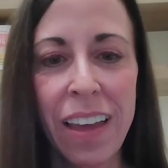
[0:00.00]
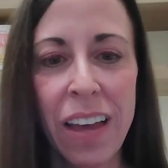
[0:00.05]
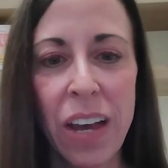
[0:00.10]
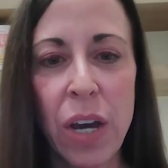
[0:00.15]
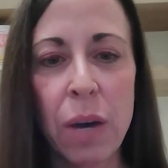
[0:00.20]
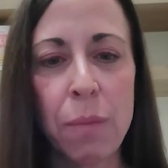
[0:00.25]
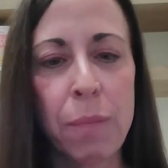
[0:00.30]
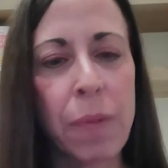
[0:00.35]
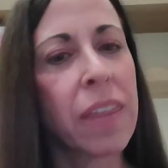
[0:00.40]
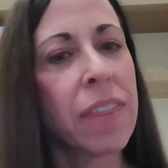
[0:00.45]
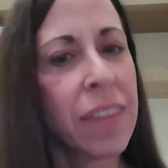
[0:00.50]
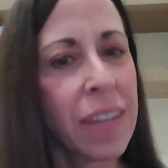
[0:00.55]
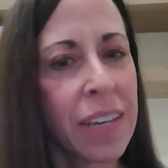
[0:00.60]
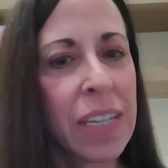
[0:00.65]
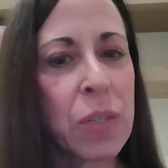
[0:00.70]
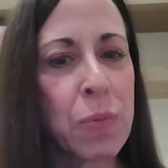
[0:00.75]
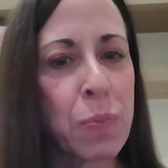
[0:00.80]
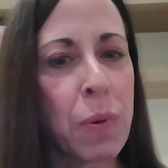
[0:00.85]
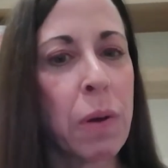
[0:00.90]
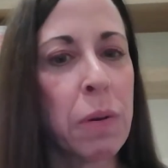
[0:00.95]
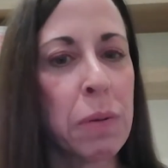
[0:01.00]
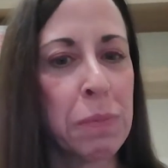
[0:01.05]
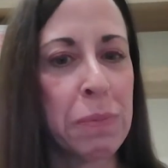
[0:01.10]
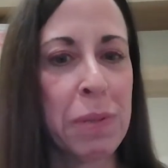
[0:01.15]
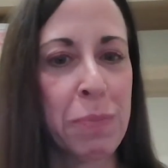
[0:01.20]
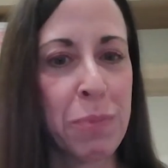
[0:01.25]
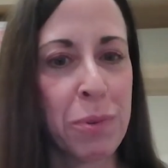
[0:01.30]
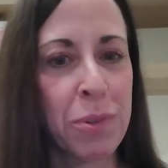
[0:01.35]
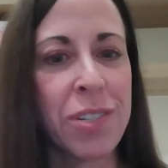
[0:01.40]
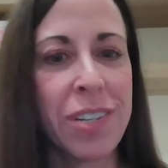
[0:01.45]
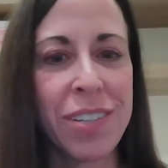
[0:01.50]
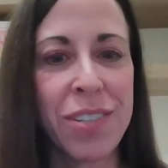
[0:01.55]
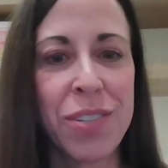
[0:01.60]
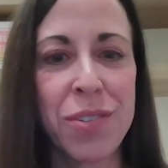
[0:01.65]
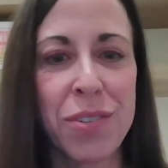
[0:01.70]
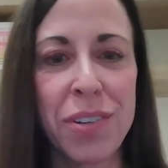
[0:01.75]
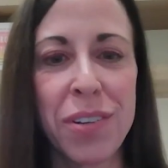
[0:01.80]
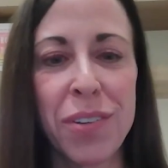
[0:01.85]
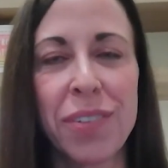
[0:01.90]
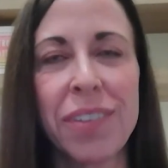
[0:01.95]
I think it's probably
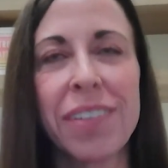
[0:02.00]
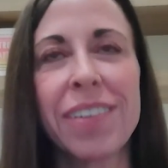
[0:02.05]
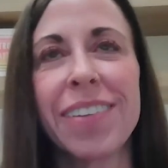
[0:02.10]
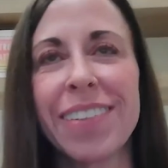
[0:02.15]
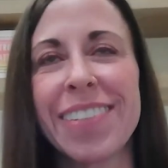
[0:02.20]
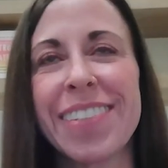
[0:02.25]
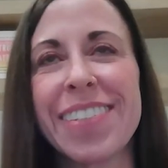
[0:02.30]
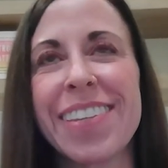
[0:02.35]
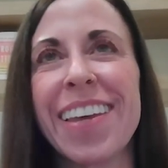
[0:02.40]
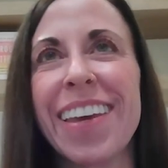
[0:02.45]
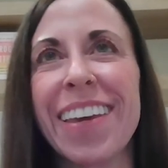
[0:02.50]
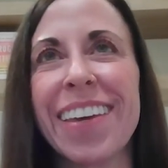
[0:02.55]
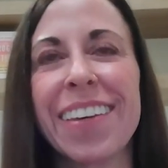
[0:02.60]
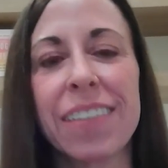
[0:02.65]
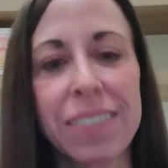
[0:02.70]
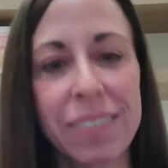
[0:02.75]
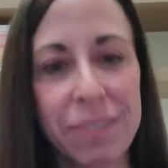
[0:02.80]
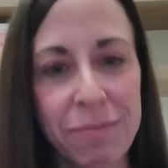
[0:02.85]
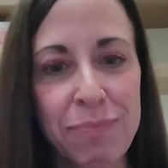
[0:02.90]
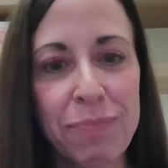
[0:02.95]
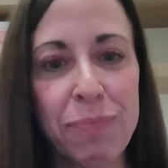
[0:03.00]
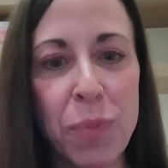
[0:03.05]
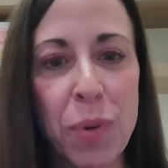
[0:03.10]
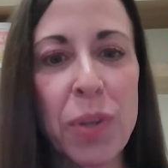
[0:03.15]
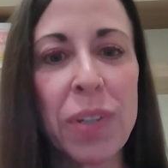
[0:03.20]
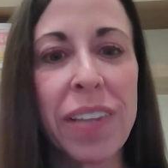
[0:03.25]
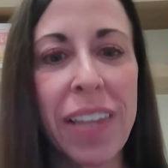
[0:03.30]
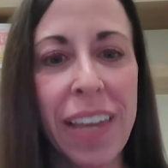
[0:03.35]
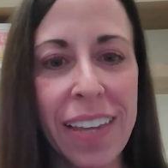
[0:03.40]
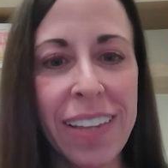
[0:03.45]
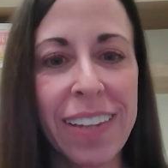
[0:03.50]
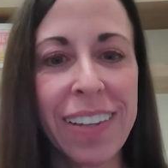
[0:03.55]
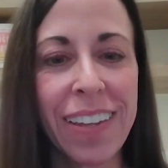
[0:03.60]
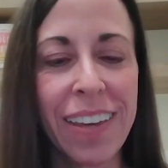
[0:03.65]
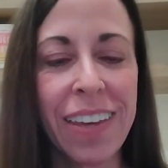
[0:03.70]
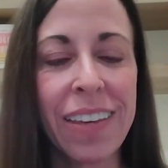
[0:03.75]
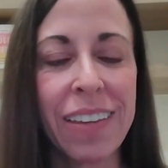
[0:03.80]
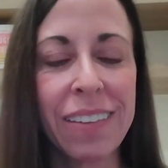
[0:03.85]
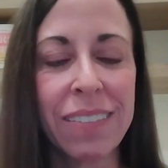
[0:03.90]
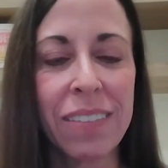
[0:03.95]
progesterone. It's like more
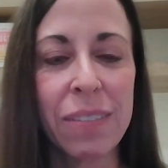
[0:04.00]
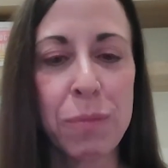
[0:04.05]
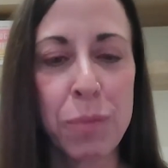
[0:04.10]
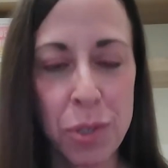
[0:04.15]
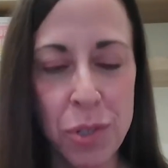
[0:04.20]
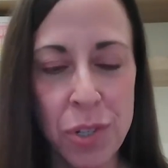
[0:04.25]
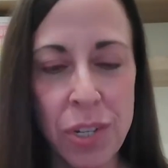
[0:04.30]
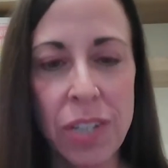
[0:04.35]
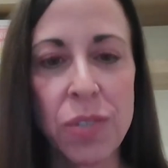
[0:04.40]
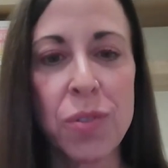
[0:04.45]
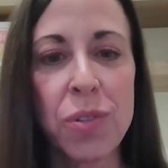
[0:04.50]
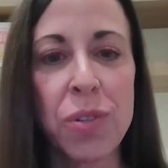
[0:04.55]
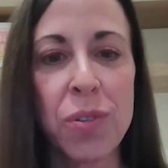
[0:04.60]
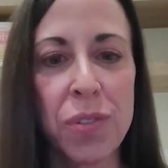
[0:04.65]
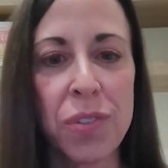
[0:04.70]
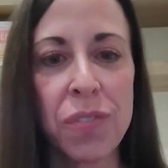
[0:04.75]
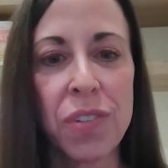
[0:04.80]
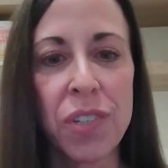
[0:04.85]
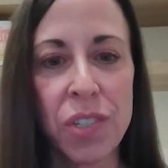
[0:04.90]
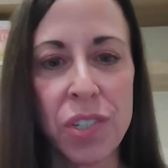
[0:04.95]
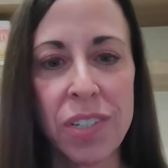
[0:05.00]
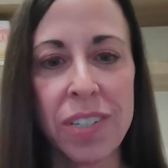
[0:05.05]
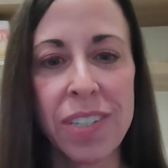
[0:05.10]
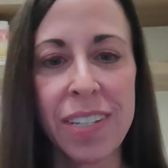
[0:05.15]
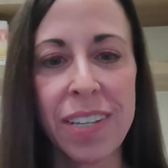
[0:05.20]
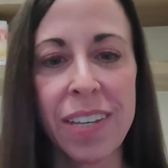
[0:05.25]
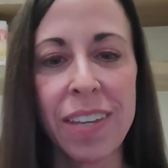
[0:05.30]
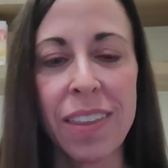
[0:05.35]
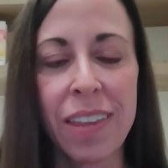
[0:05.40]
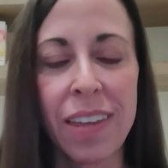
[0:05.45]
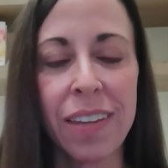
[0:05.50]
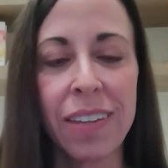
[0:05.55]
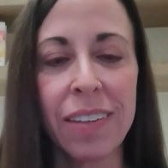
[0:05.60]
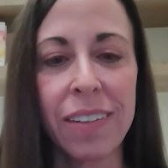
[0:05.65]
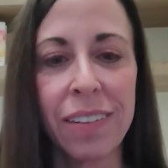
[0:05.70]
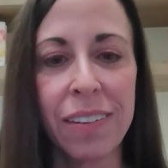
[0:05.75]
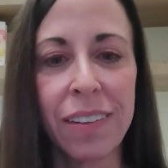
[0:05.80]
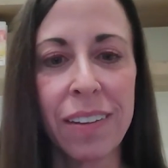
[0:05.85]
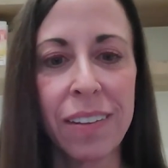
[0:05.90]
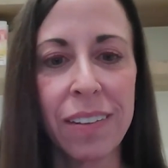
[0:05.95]
likely progesterone deficiency
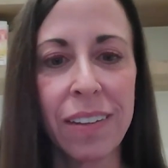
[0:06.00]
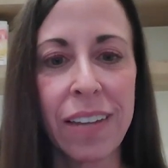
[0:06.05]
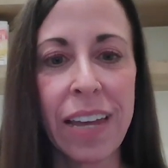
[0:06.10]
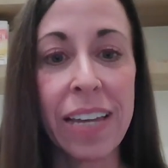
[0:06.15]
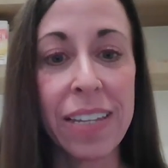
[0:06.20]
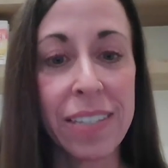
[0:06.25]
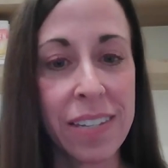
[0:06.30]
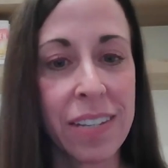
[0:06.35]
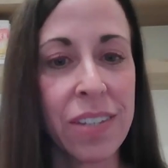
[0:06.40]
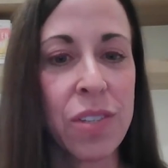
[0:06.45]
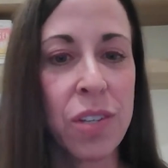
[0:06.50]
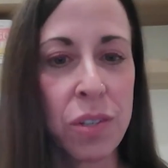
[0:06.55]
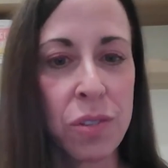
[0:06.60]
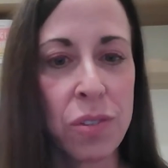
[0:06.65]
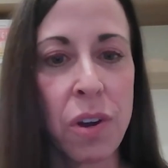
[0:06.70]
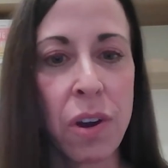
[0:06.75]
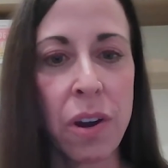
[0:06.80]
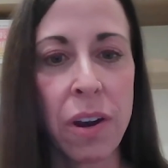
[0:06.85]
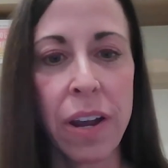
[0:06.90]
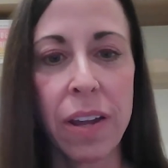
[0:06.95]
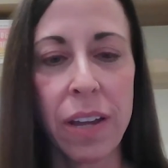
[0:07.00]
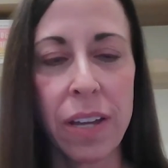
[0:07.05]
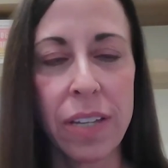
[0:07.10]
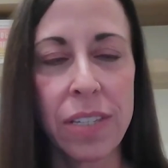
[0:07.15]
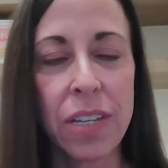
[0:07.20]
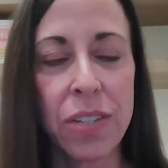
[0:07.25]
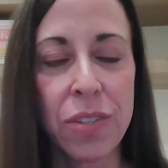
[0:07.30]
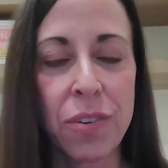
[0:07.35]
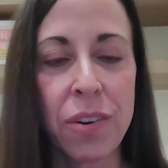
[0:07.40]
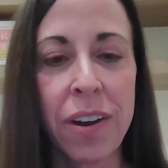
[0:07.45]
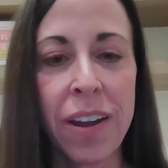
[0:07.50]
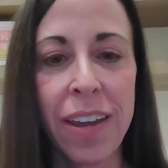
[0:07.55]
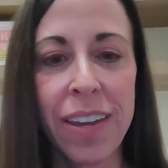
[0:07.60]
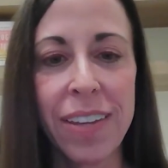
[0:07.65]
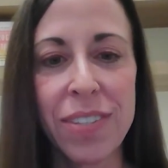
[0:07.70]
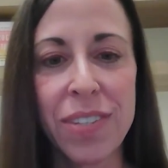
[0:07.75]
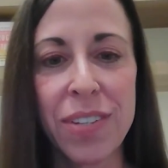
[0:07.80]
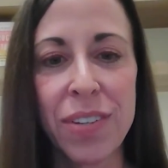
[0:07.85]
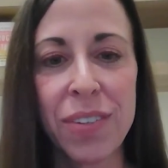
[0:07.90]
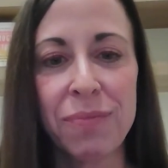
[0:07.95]
than SSRI.
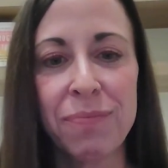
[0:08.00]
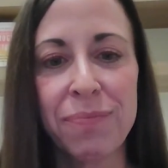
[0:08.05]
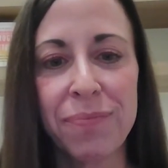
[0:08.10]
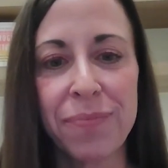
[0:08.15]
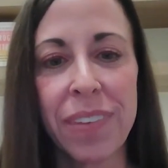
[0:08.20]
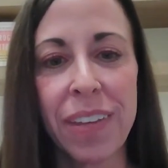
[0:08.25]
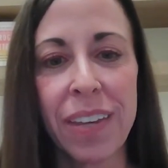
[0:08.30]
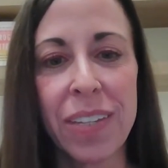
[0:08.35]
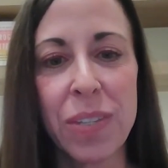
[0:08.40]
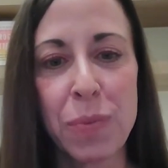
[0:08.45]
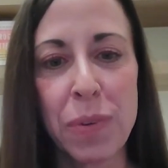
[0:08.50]
So yeah, it's